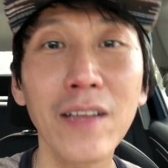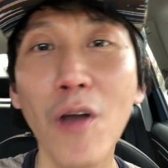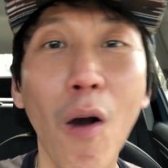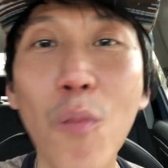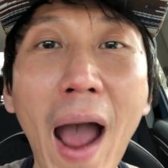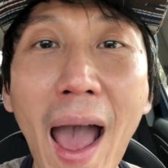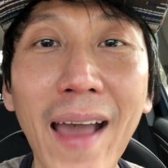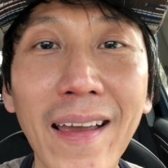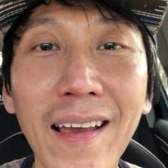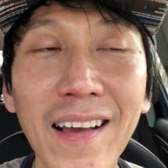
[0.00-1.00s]
your
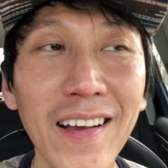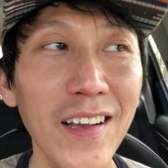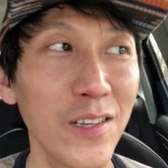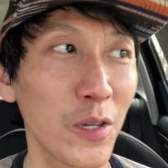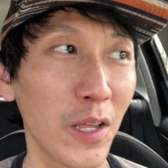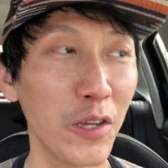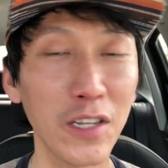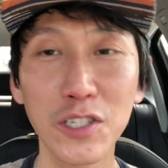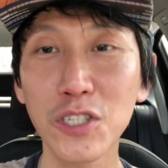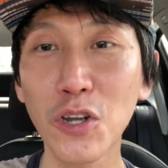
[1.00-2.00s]
way so that you
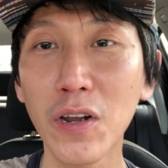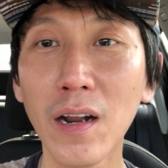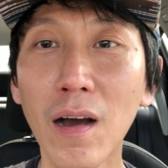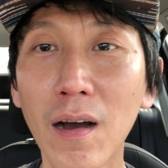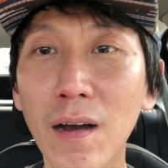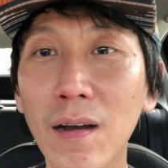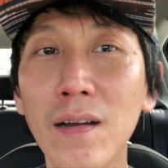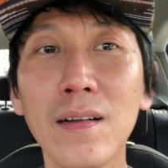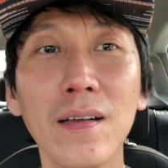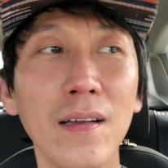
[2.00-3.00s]
can just turn it
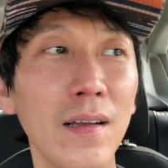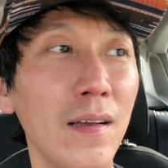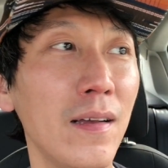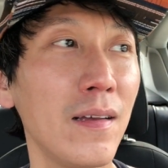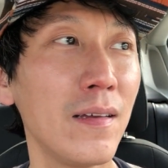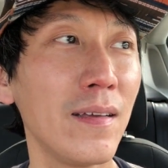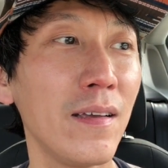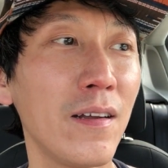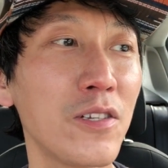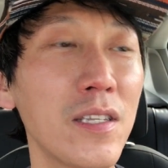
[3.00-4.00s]
on,
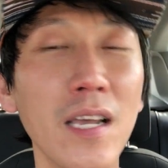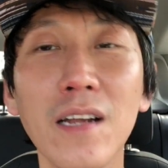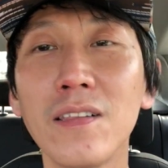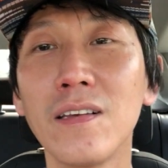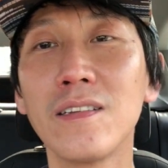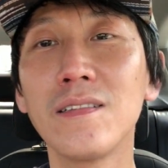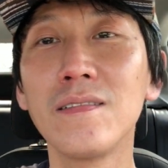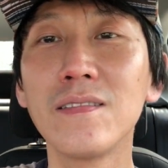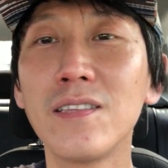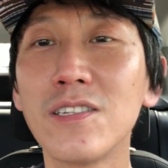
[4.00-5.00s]
you know, just hear the
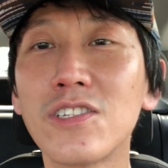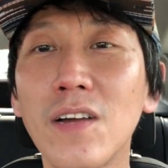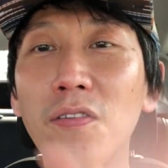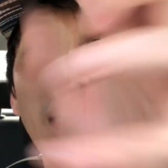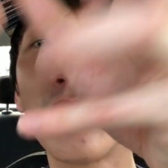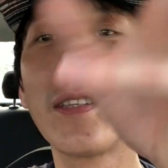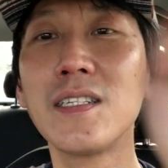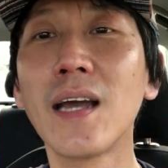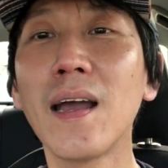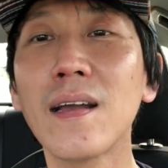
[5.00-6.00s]
shuffling of the
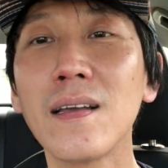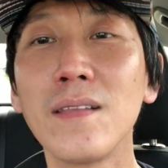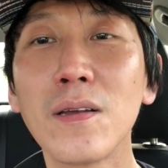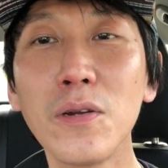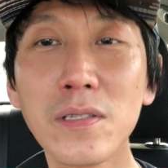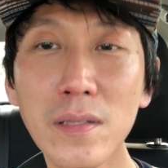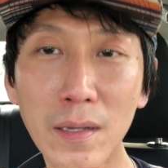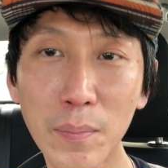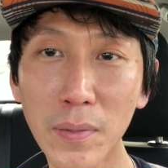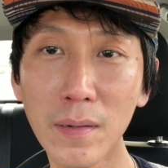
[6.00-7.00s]
deck and then go to
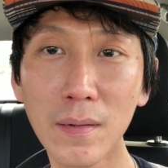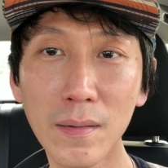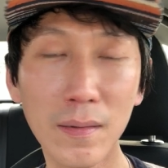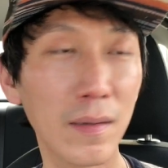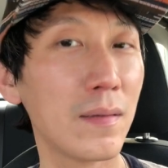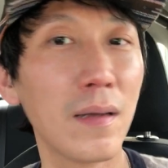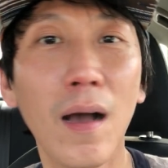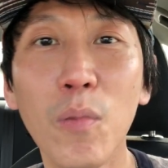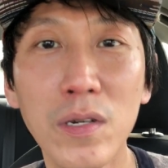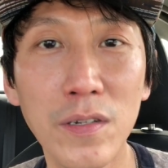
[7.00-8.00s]
sleep.
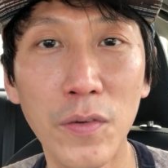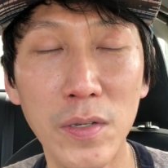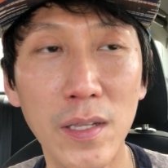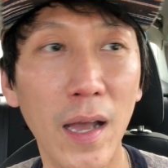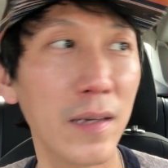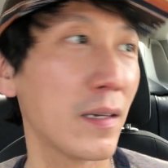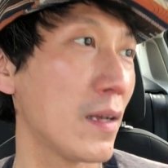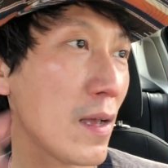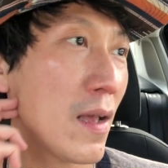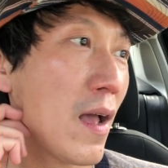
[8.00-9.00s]
How wonderful is that?
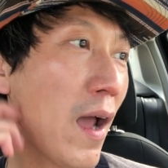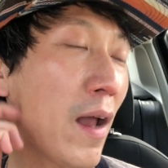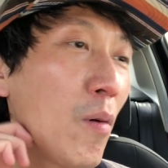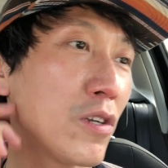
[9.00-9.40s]
And I